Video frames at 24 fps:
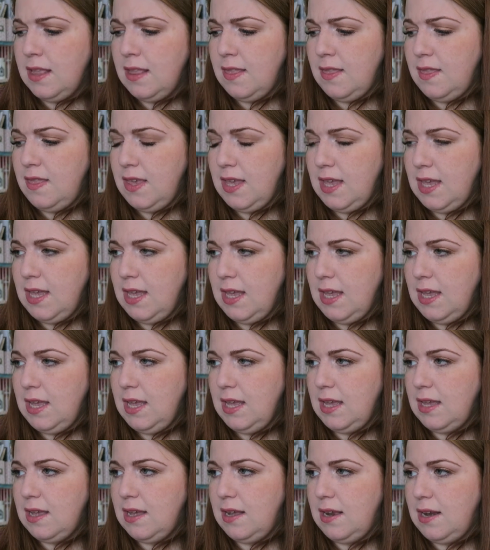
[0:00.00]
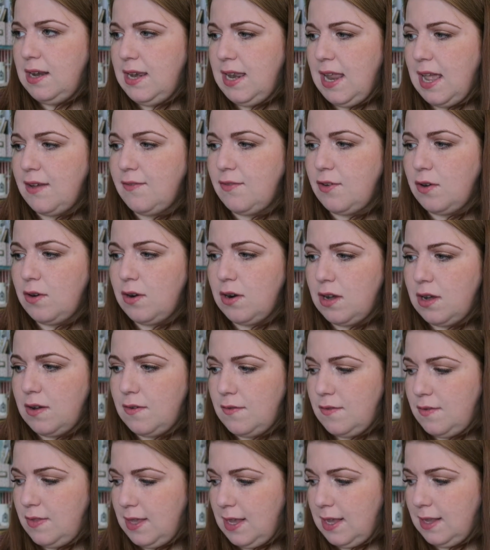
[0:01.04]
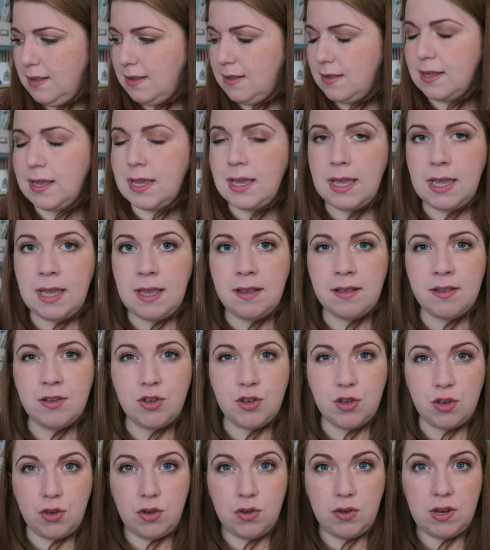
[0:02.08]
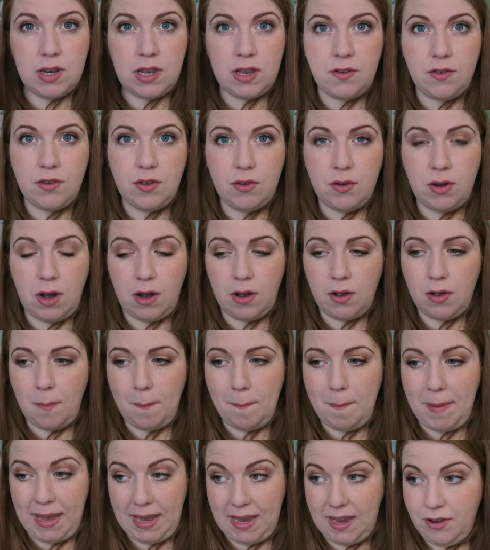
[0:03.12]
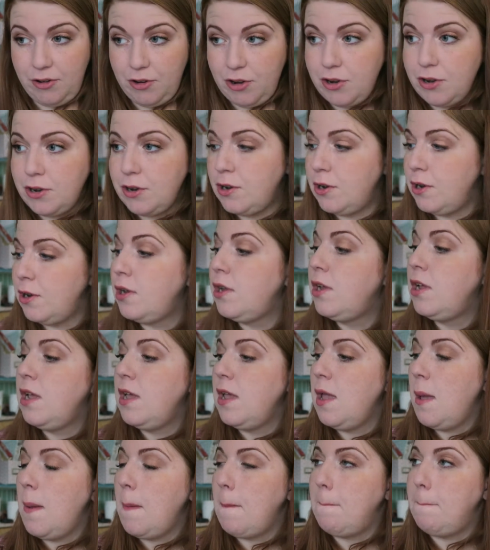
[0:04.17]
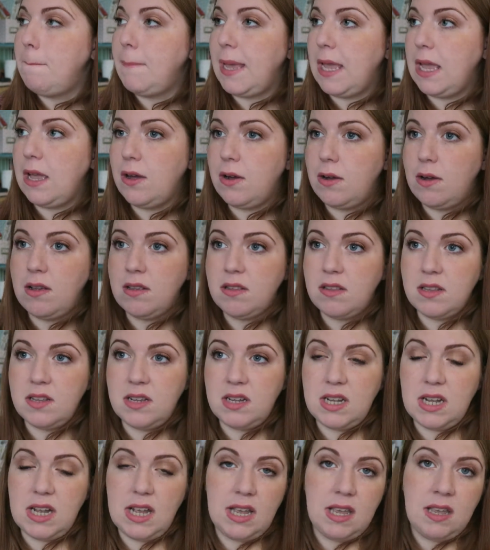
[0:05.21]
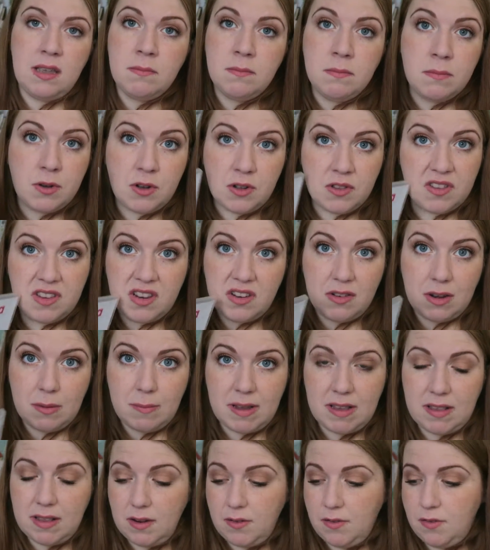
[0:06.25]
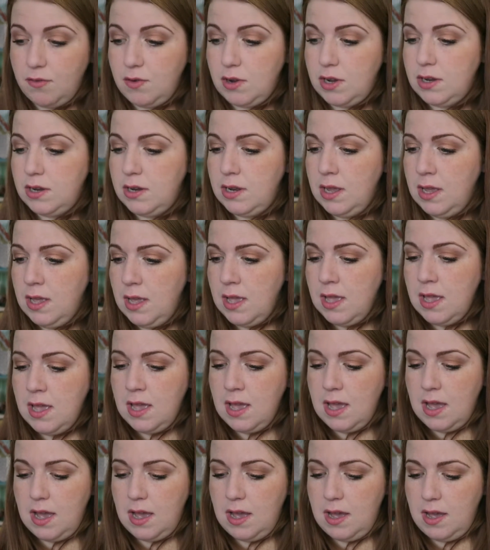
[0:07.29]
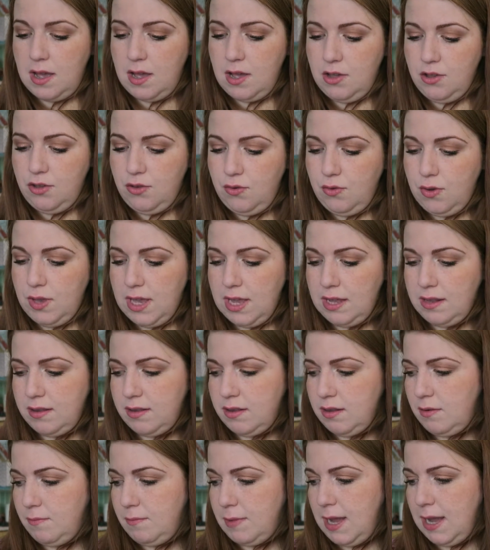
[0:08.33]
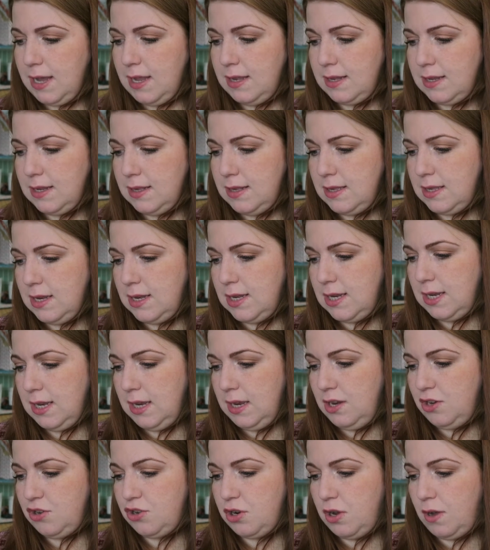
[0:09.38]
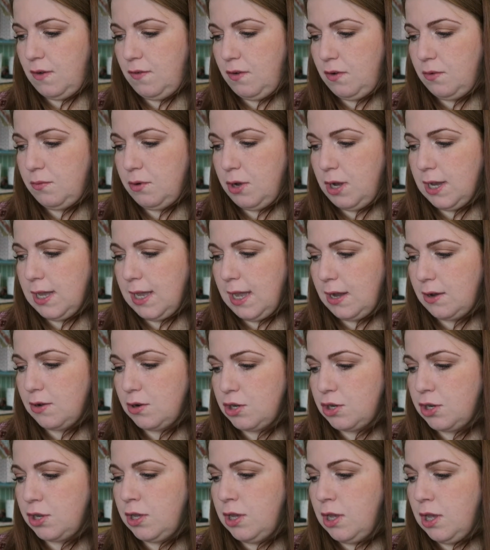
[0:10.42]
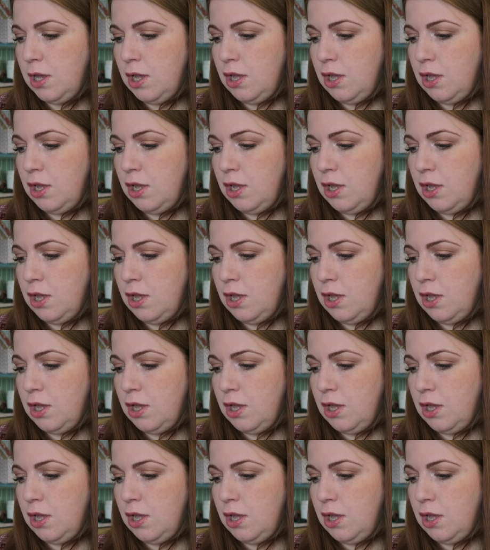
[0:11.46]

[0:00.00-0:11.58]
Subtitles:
The level of this is good if you are a beginner, because I'm considering myself one. You get some high intensity interval workout.